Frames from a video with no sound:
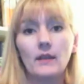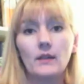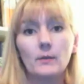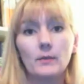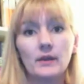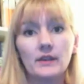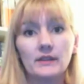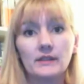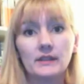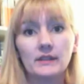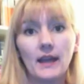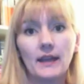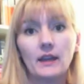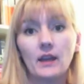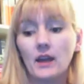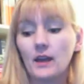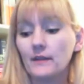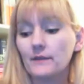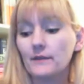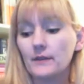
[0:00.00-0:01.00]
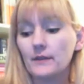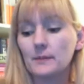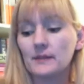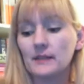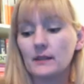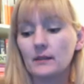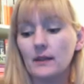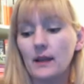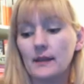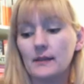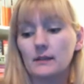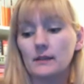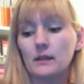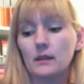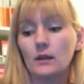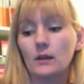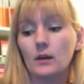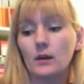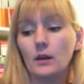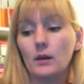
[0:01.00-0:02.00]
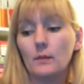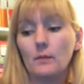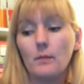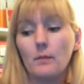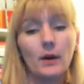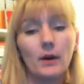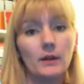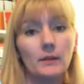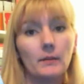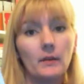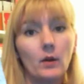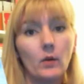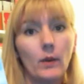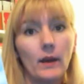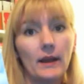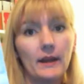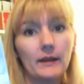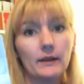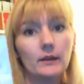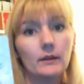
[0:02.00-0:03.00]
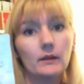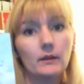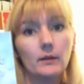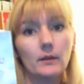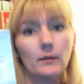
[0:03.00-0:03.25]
other books I got from Scholastic are Marty McGuire